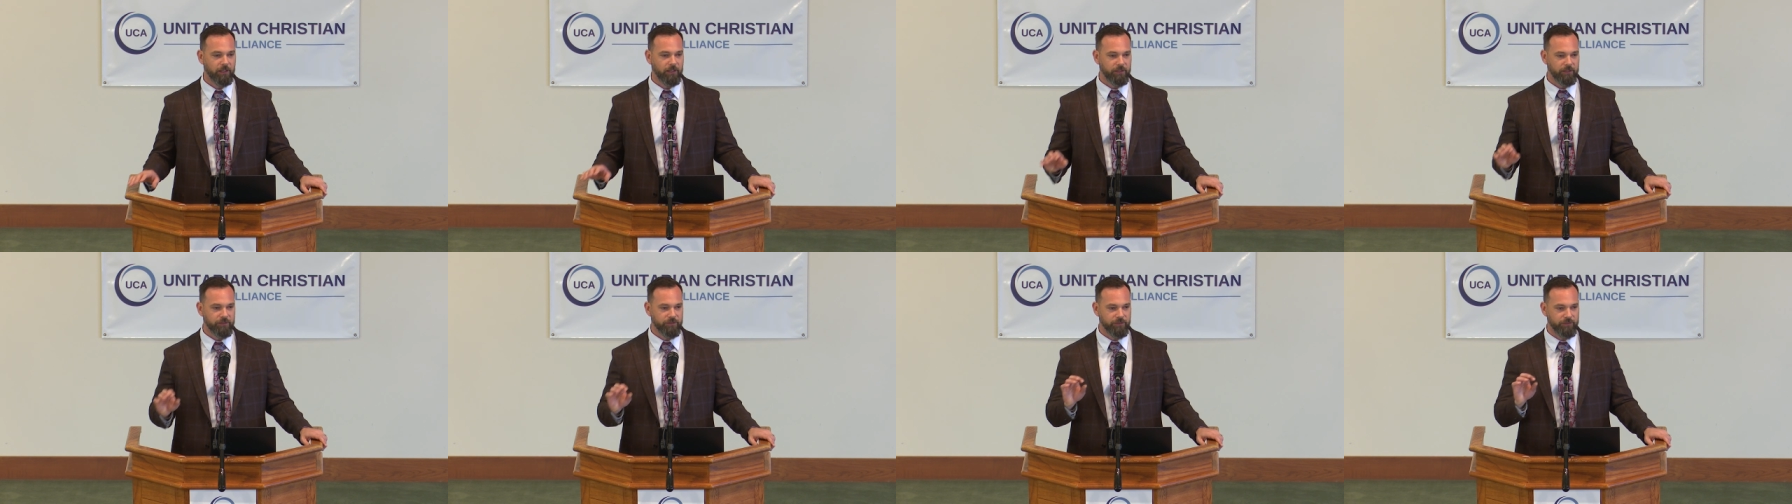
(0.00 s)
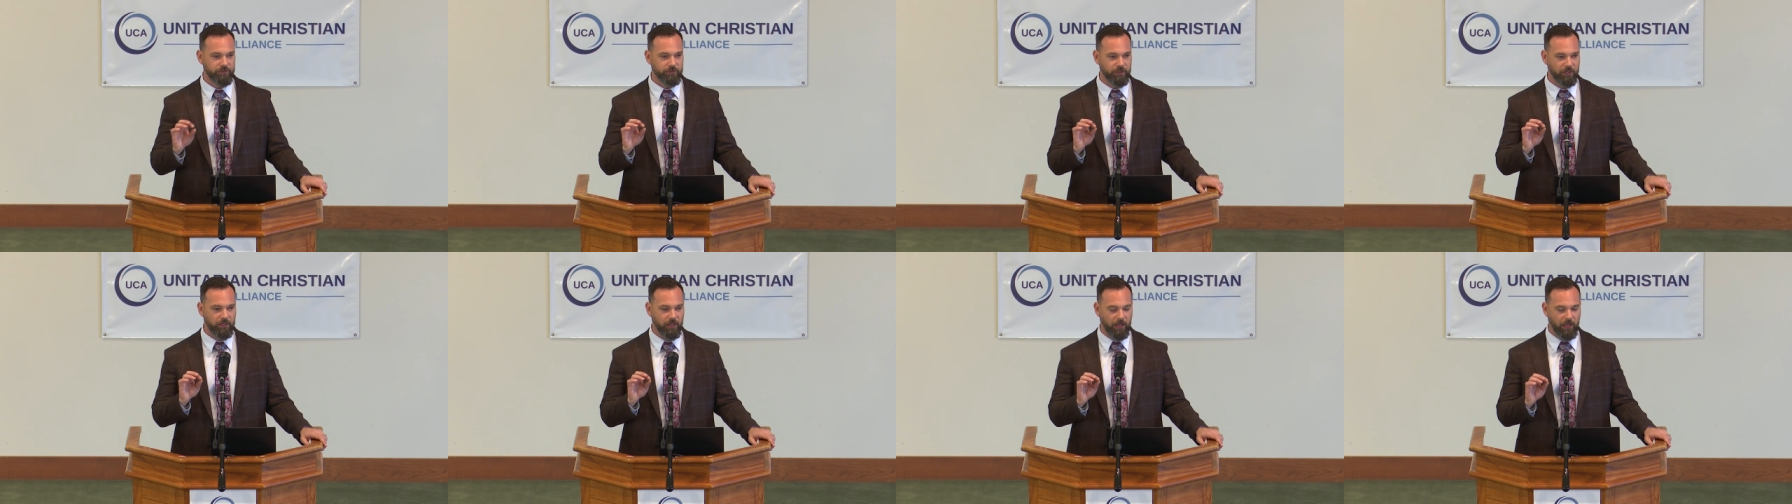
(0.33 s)
This
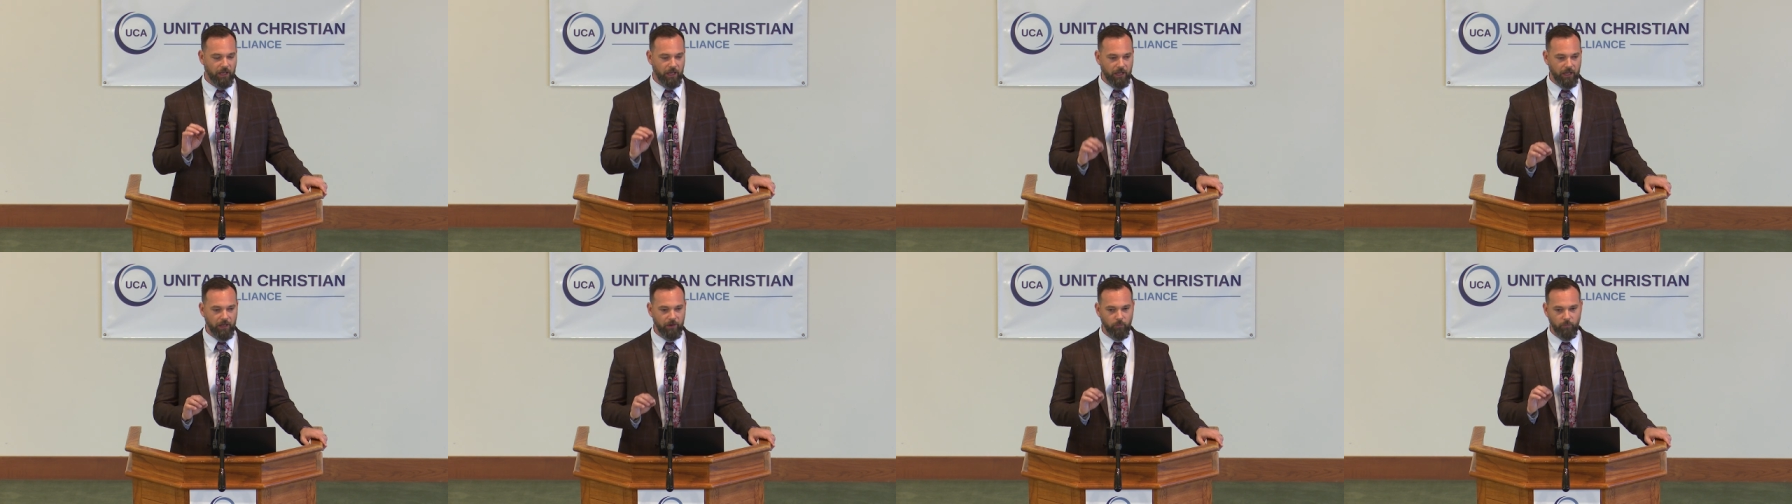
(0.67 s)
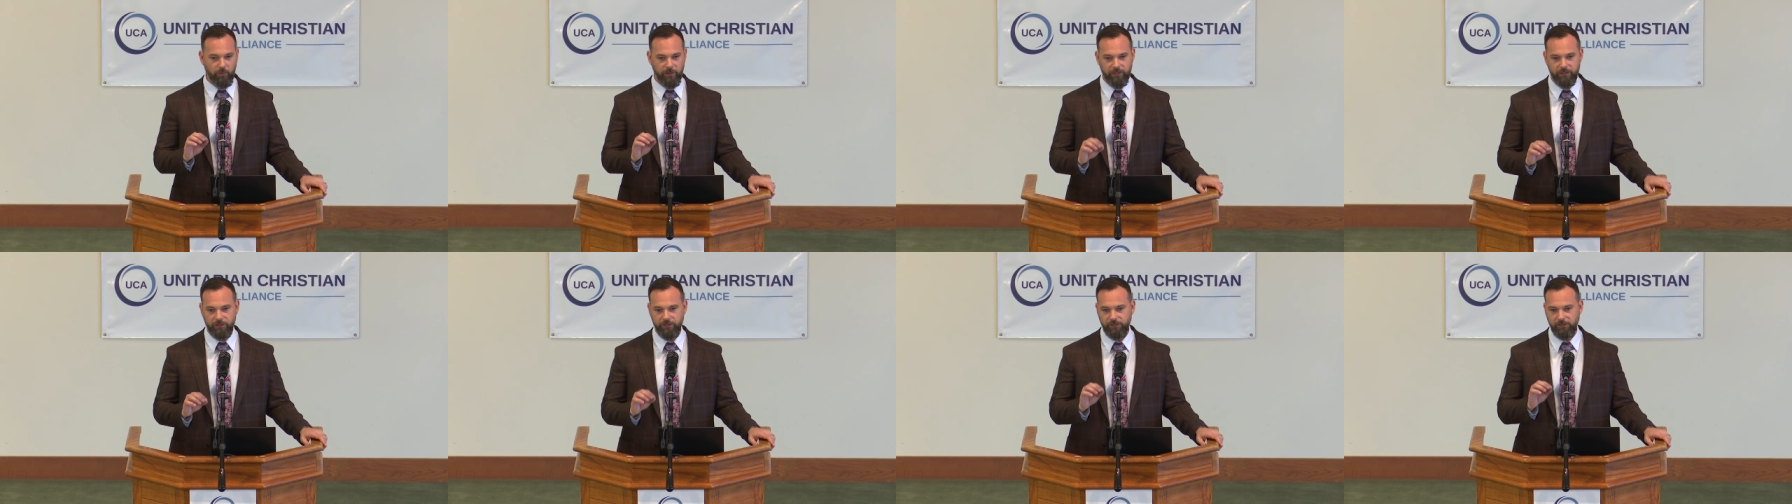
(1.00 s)
is
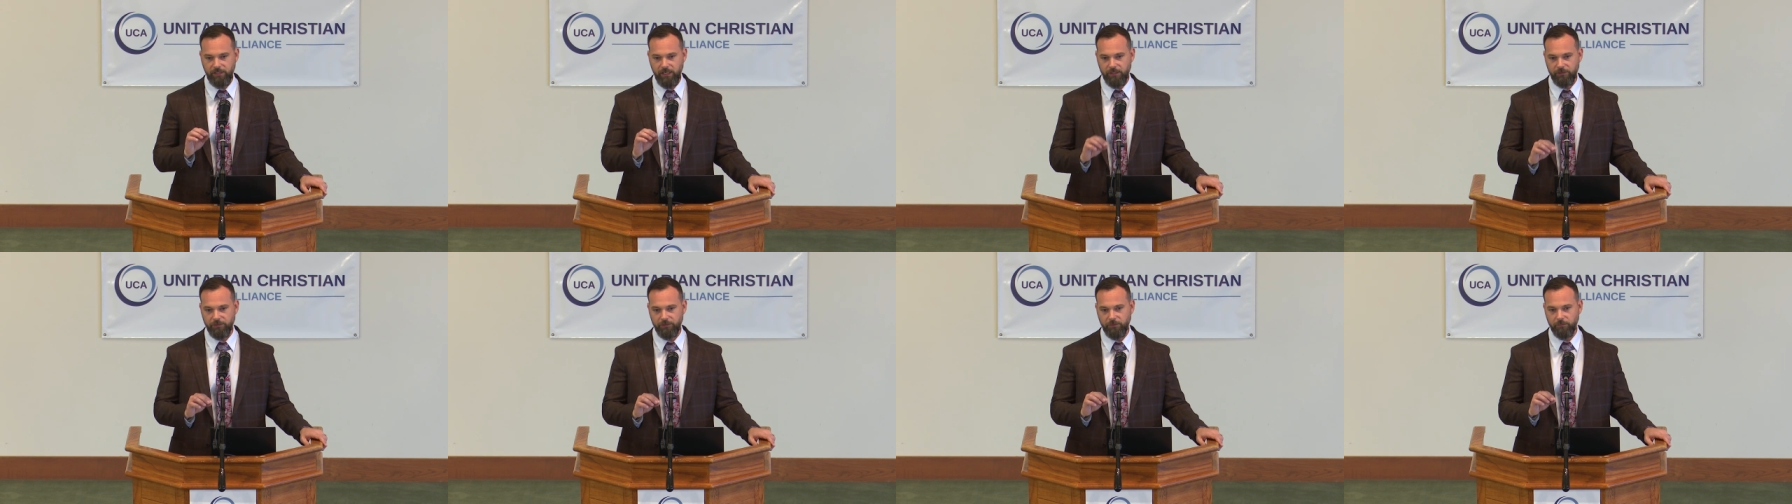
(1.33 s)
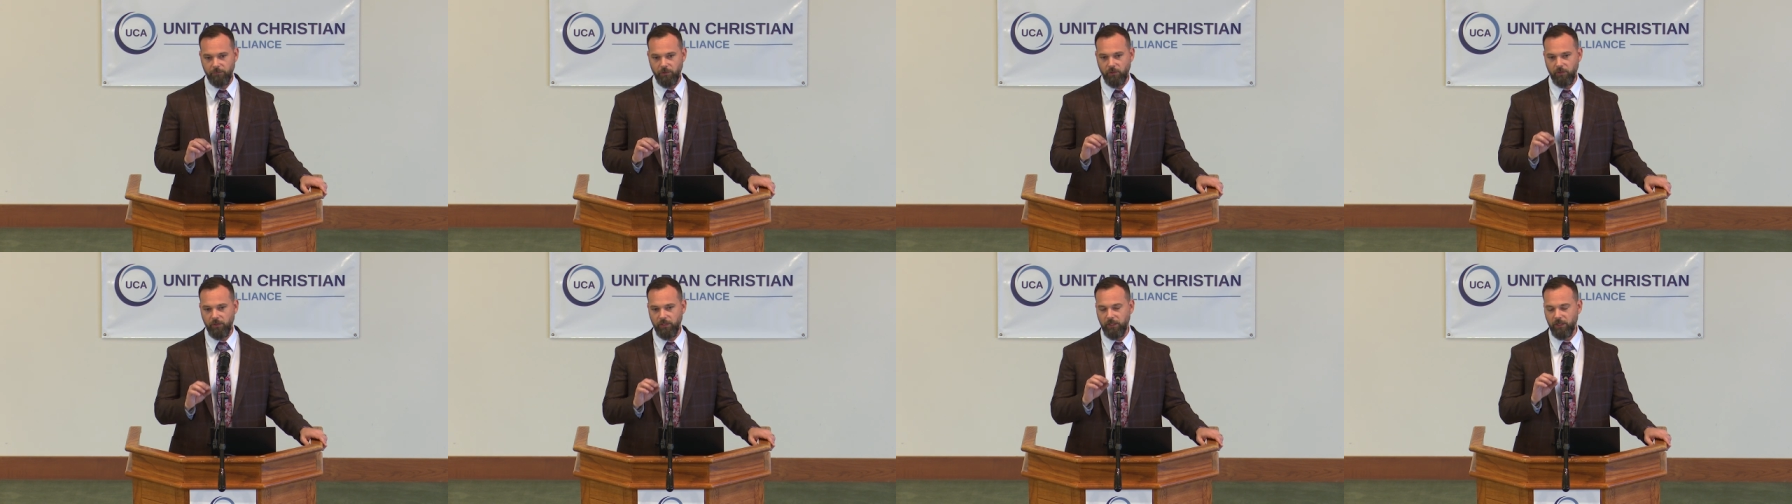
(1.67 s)
eyewitness
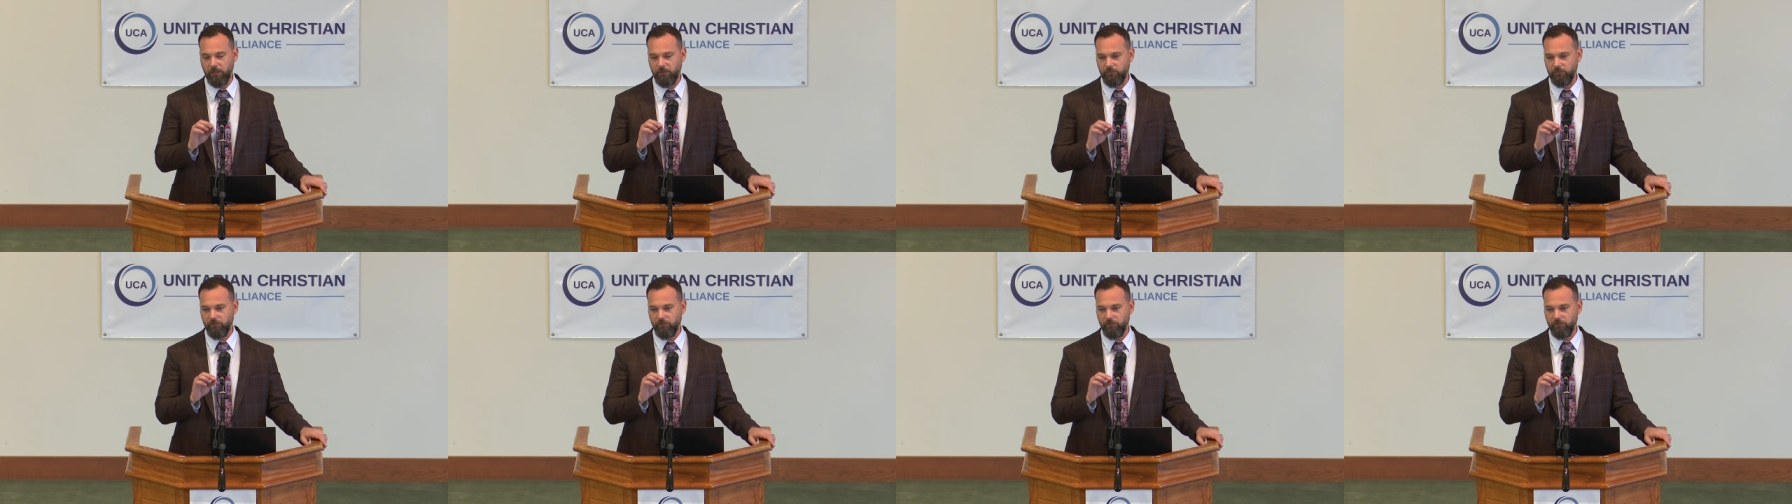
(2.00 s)
testimony